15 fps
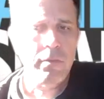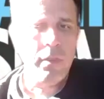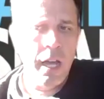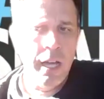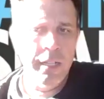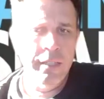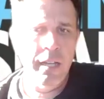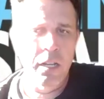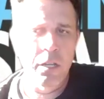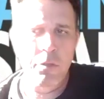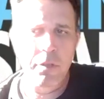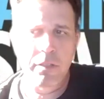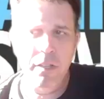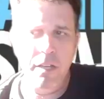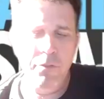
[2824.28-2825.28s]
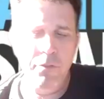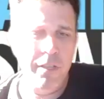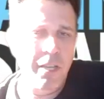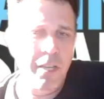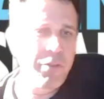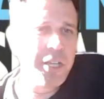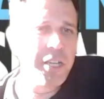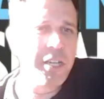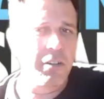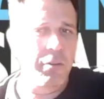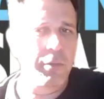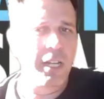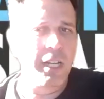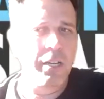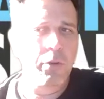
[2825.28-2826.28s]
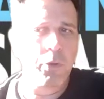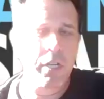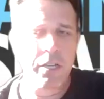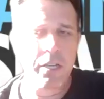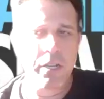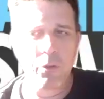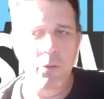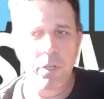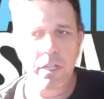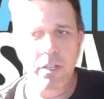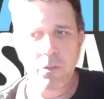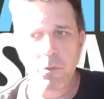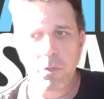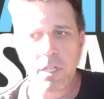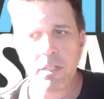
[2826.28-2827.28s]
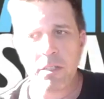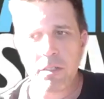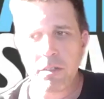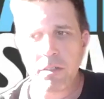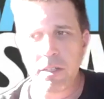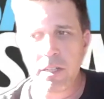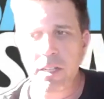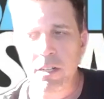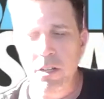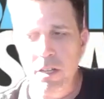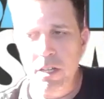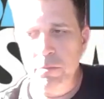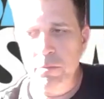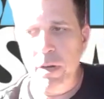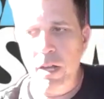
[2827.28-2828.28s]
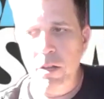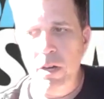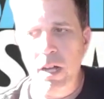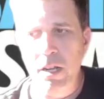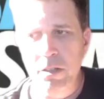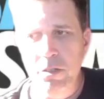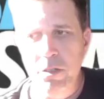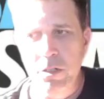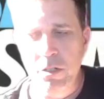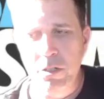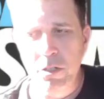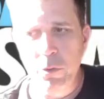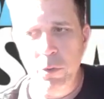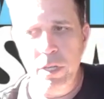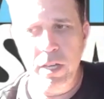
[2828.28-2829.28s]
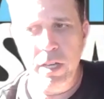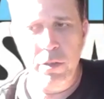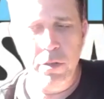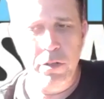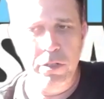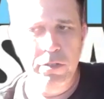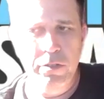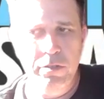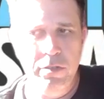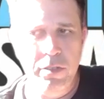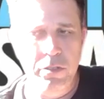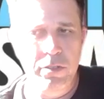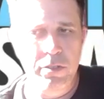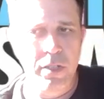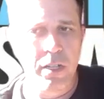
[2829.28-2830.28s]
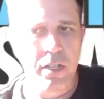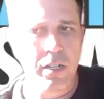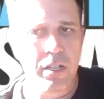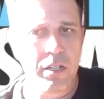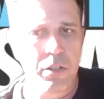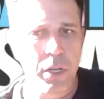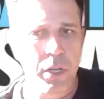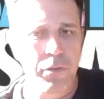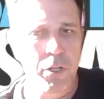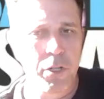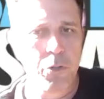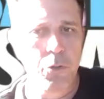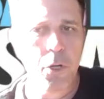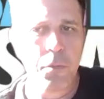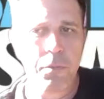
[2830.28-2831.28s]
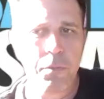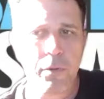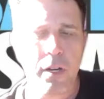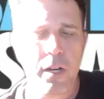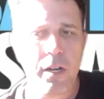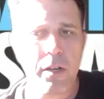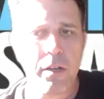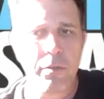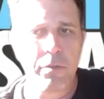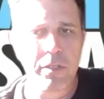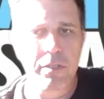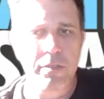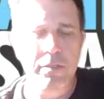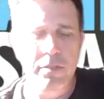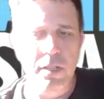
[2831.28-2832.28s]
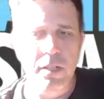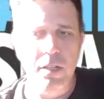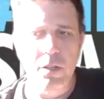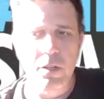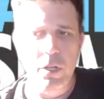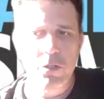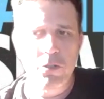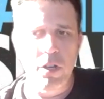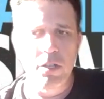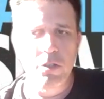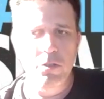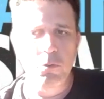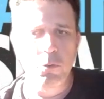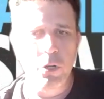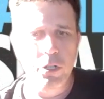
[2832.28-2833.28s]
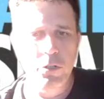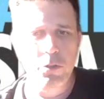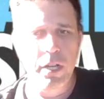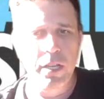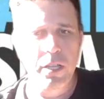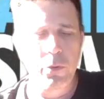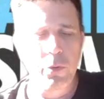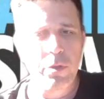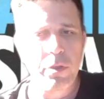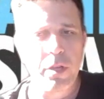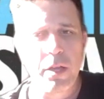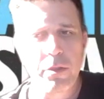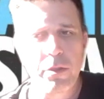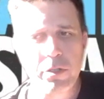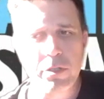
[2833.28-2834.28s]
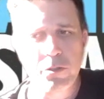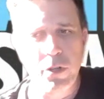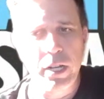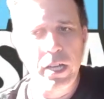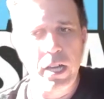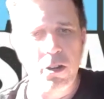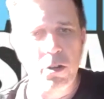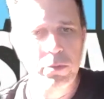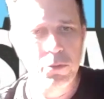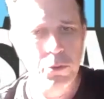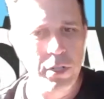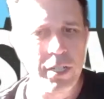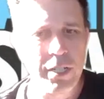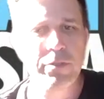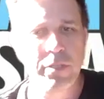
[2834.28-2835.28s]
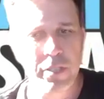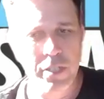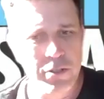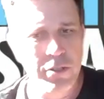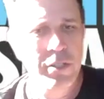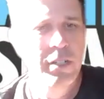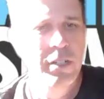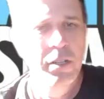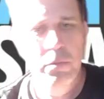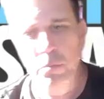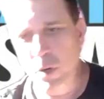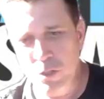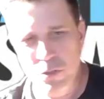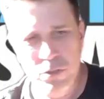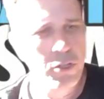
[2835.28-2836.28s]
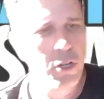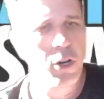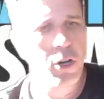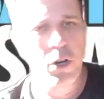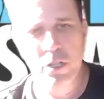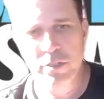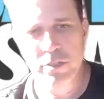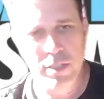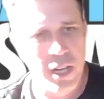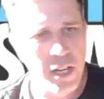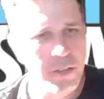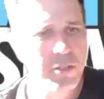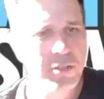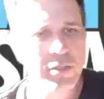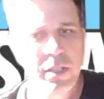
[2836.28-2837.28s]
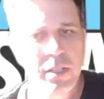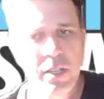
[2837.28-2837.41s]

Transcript: I can tell you that even here, I mean, like we in Palo Alto, we have a group that is we are trying to work together with other Israeli Arabs who lives here, postdocs and others.